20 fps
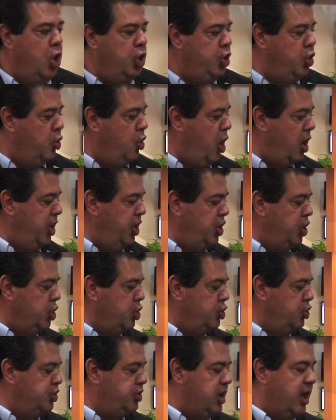you're going to
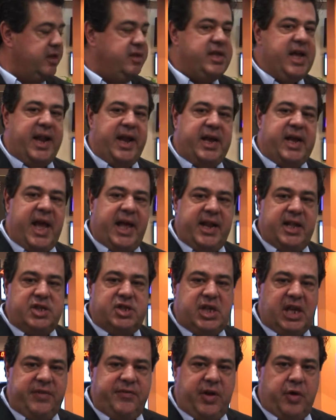use a dedicated
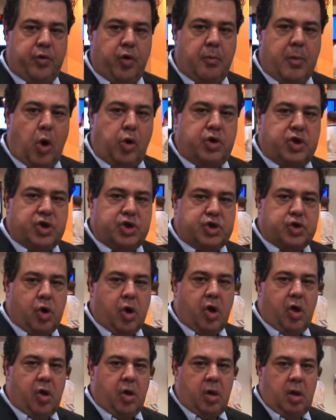TV remote
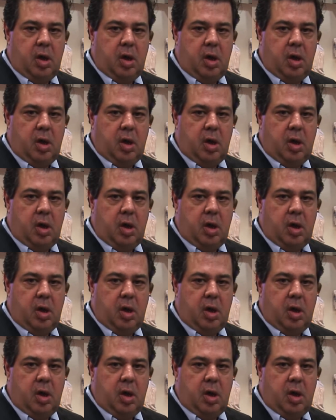control.